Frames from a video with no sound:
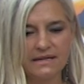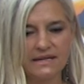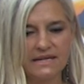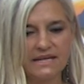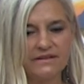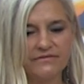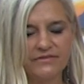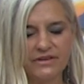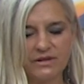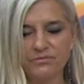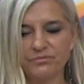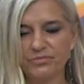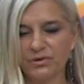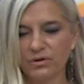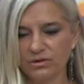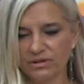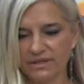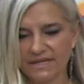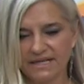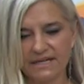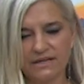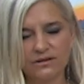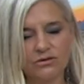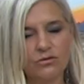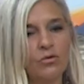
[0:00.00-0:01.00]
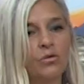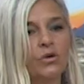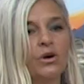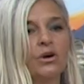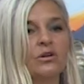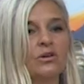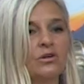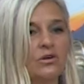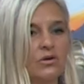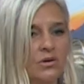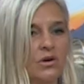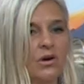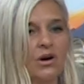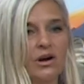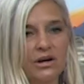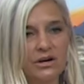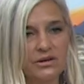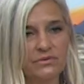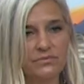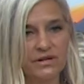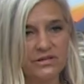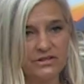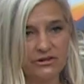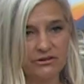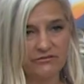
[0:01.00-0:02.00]
even pulling an oracle
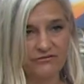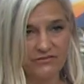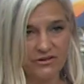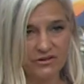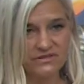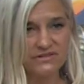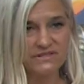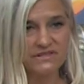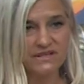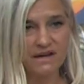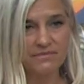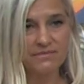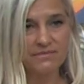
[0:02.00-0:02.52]
card when you're first